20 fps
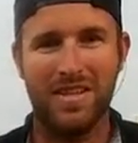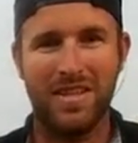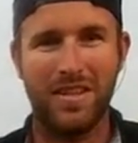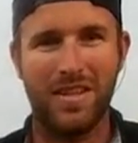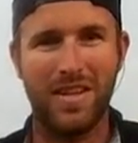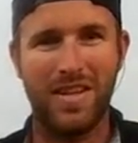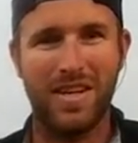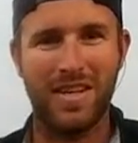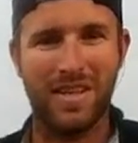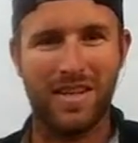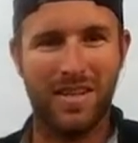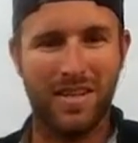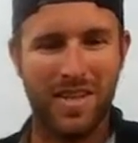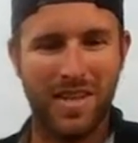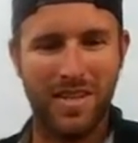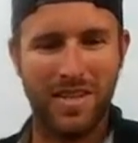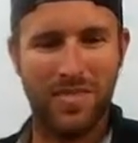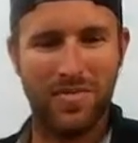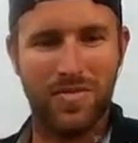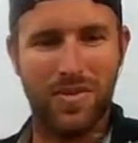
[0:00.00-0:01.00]
The
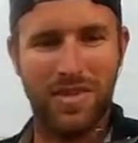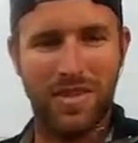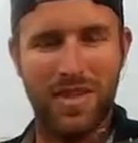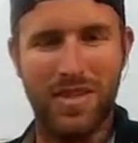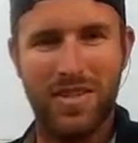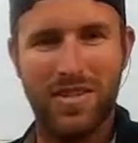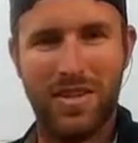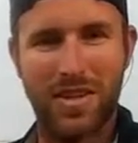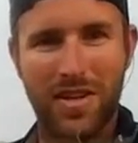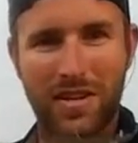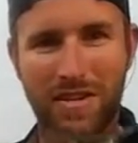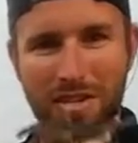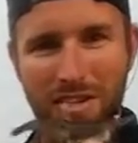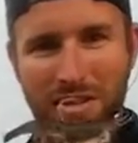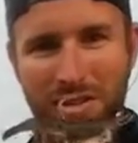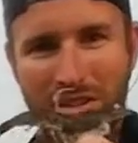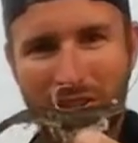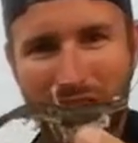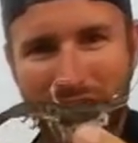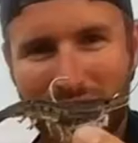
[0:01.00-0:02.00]
last one is
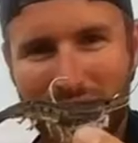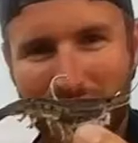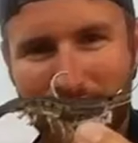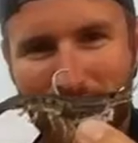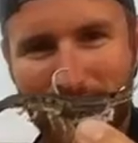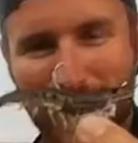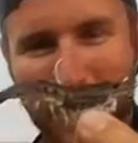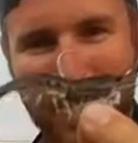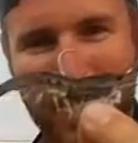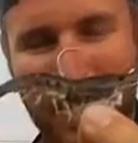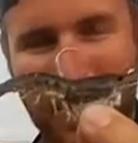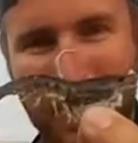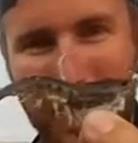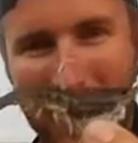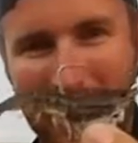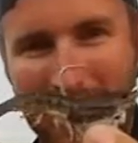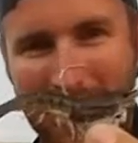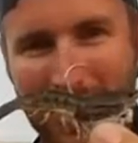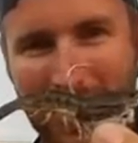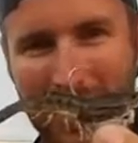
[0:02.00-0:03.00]
just your shrimp
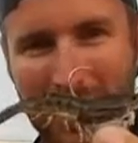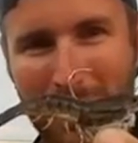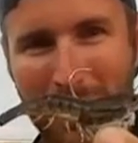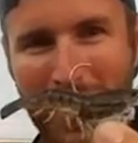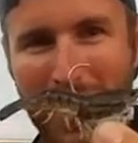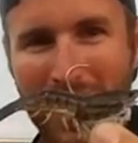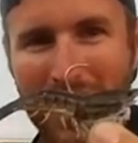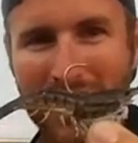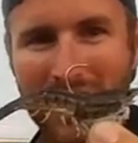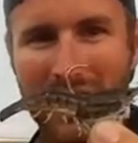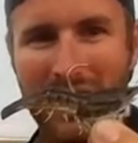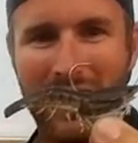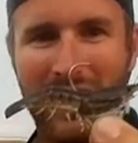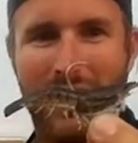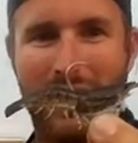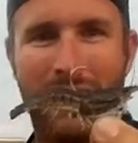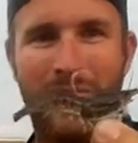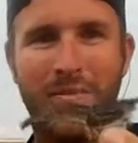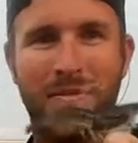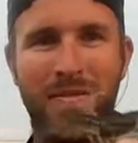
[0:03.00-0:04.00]
imitation by
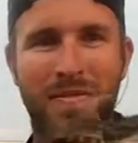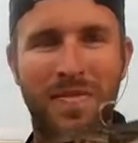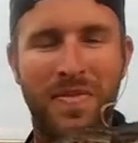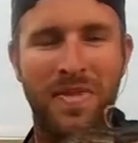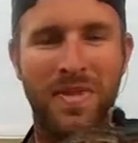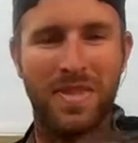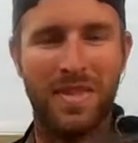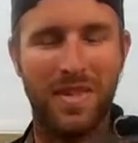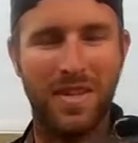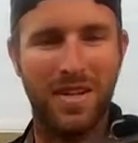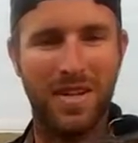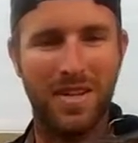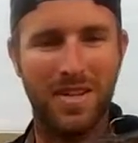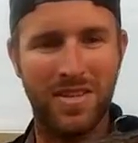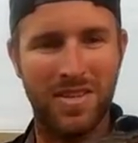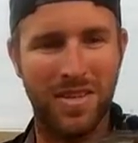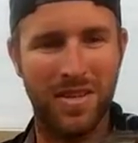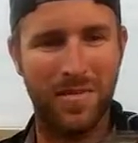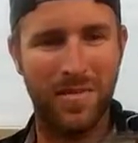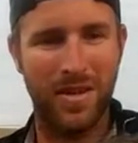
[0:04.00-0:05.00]
itself. The
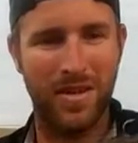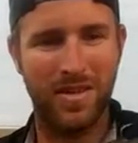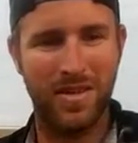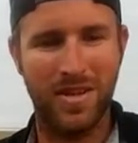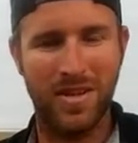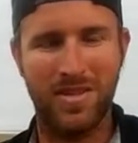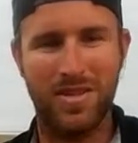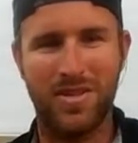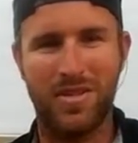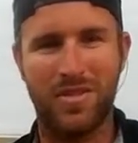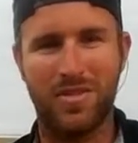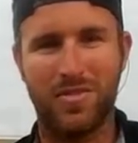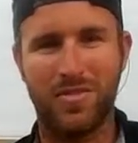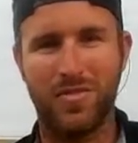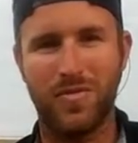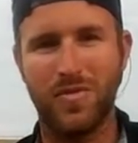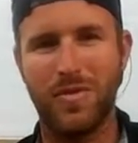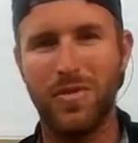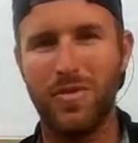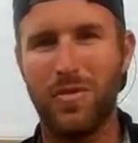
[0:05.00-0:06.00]
nice thing about this is it's a
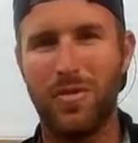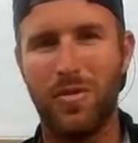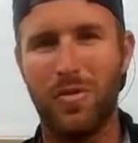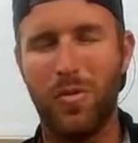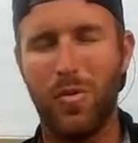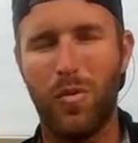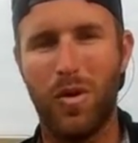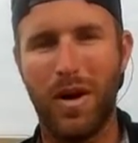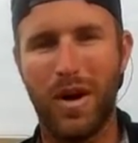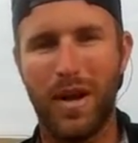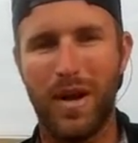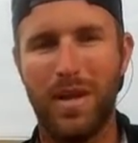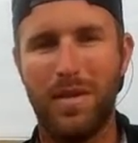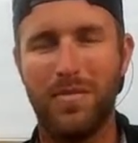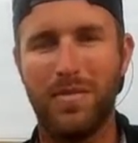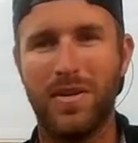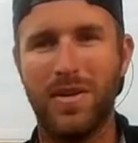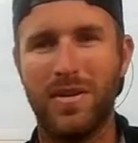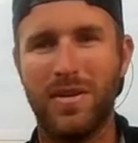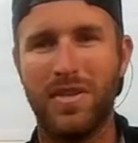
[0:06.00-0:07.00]
real
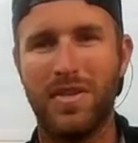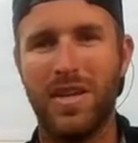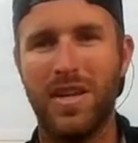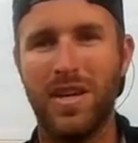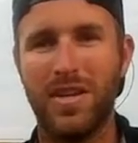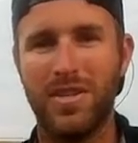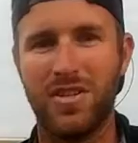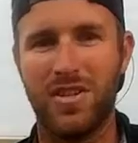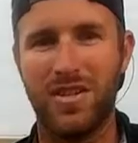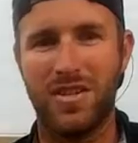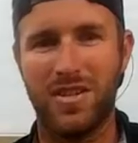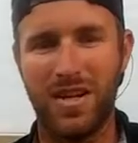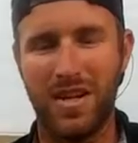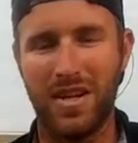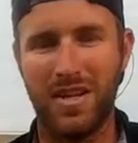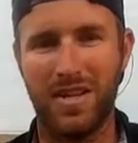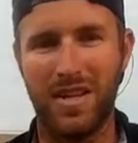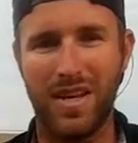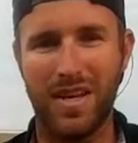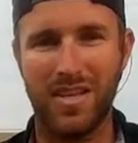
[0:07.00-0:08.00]
quiet presentation. It's
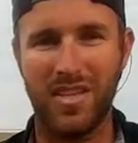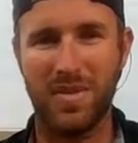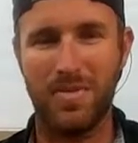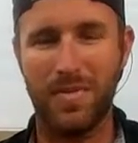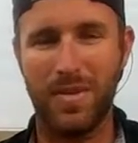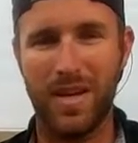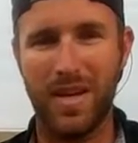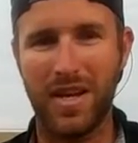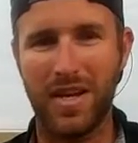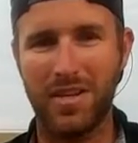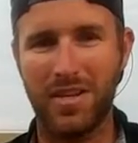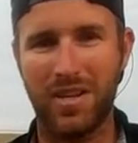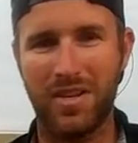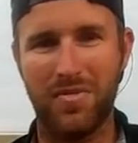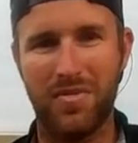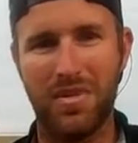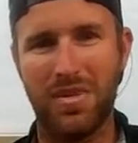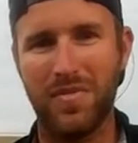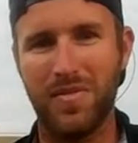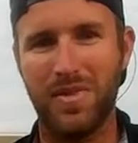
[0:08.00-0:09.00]
not a lot of
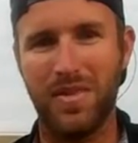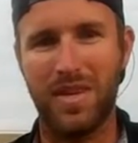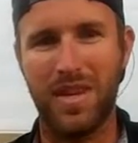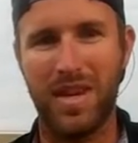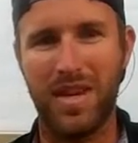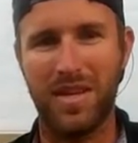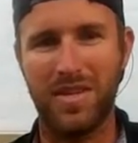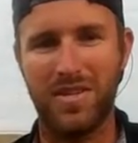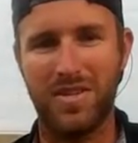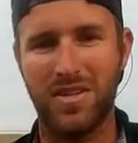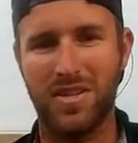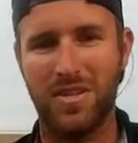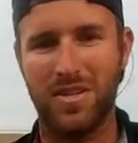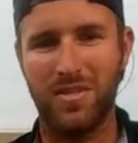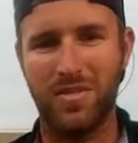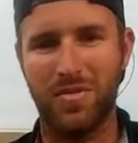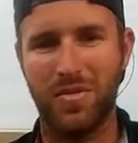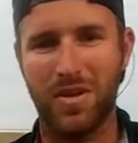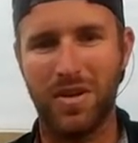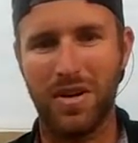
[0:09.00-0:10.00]
splashing whenever you cast it
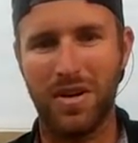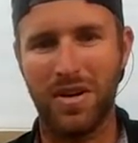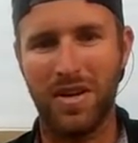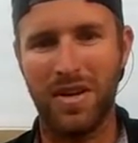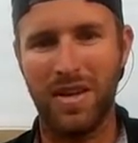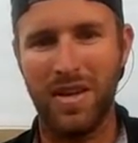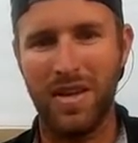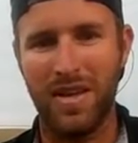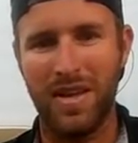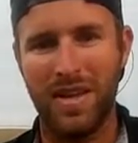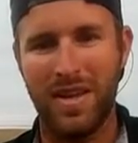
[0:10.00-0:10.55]
into the water.